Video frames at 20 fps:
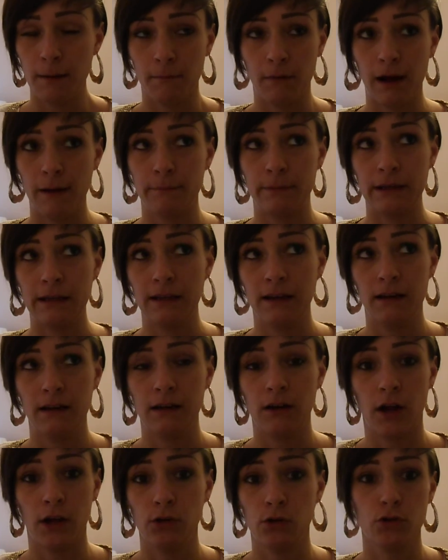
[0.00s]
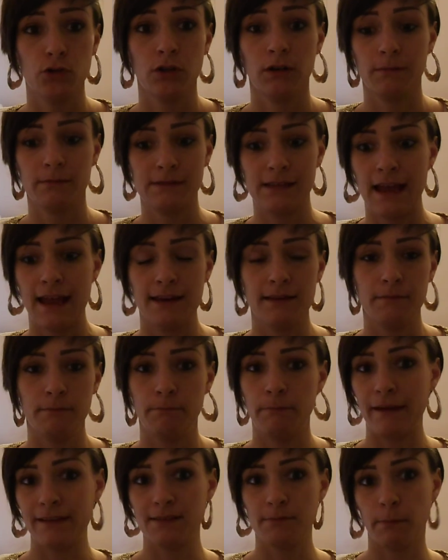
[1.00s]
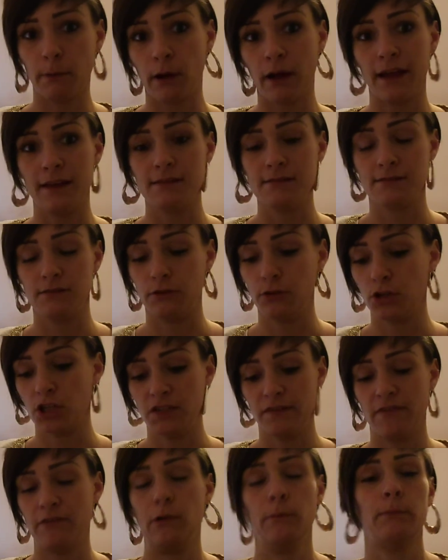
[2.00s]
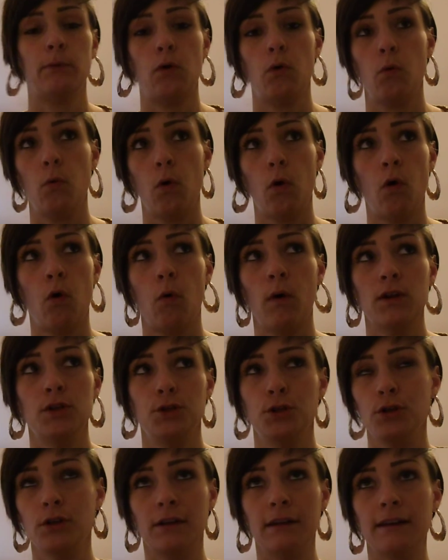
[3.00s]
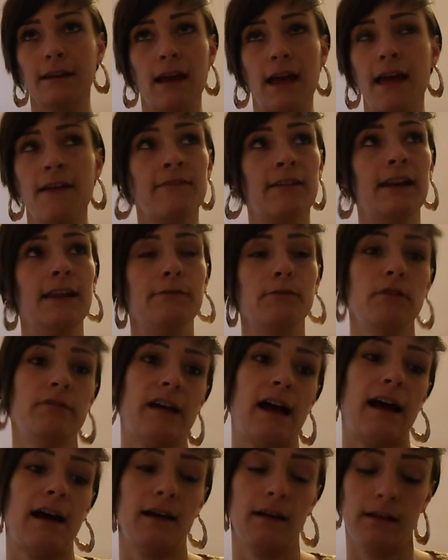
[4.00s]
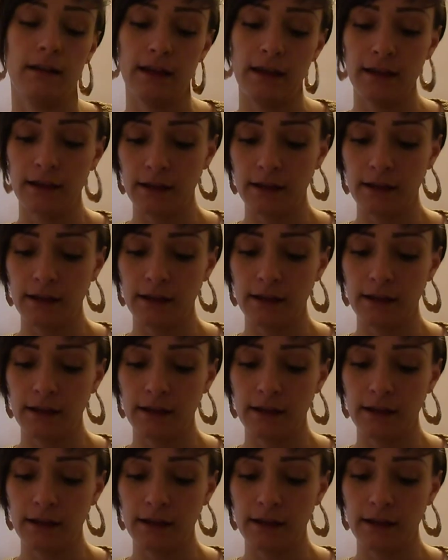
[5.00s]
might be like your top 10 best buys you could have ever bought, or ones you couldn't ever live without.